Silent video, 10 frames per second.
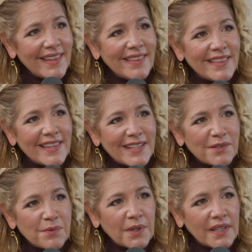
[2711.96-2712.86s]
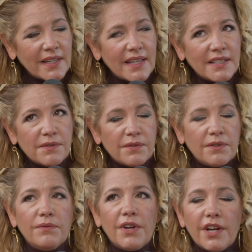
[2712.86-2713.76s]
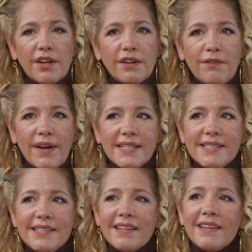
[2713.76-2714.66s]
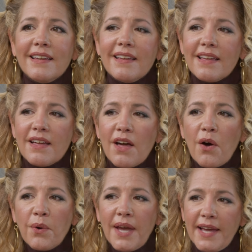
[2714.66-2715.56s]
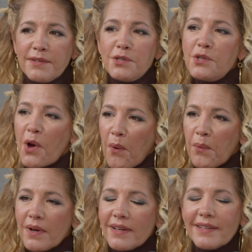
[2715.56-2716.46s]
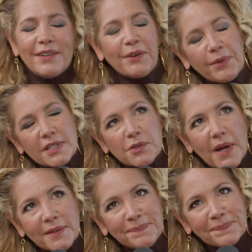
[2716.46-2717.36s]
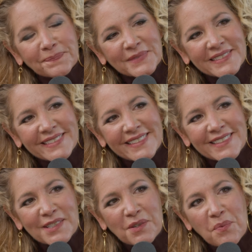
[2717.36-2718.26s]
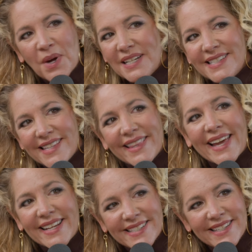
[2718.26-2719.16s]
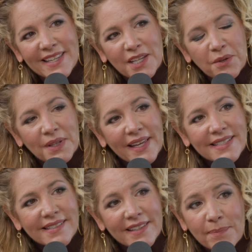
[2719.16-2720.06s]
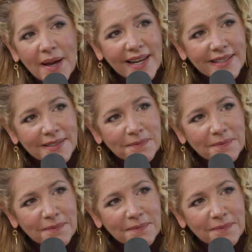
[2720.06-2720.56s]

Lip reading: I think that's very good advice. Okay. So this one. So what is the legacy that you would like to leave behind?